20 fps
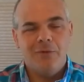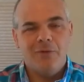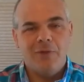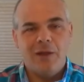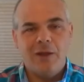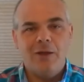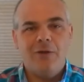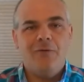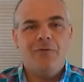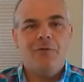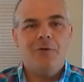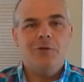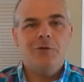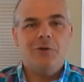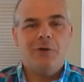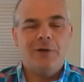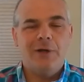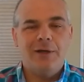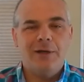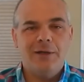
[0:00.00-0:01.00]
Thank you for
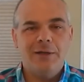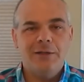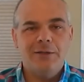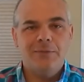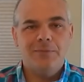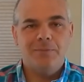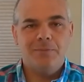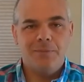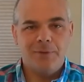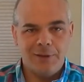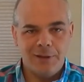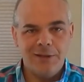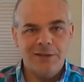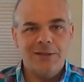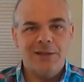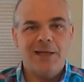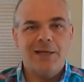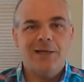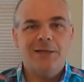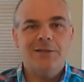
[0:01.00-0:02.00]
joining us.
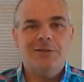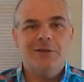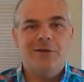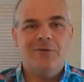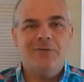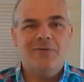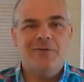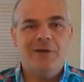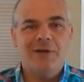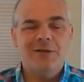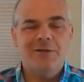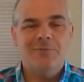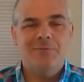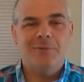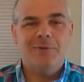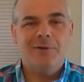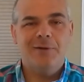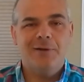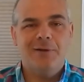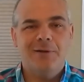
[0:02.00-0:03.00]
Please like us on
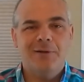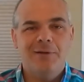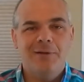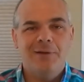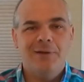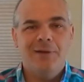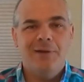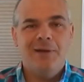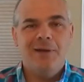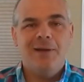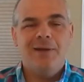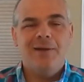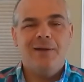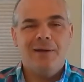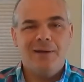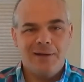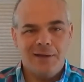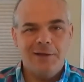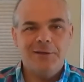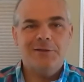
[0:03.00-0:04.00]
Facebook.
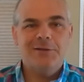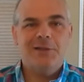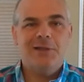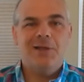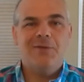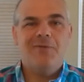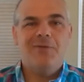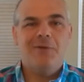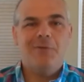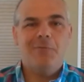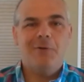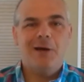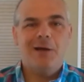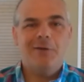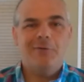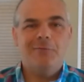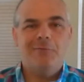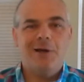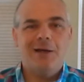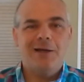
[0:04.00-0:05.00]
And here's to living the
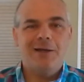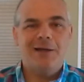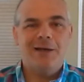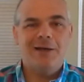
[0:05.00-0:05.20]
wild wine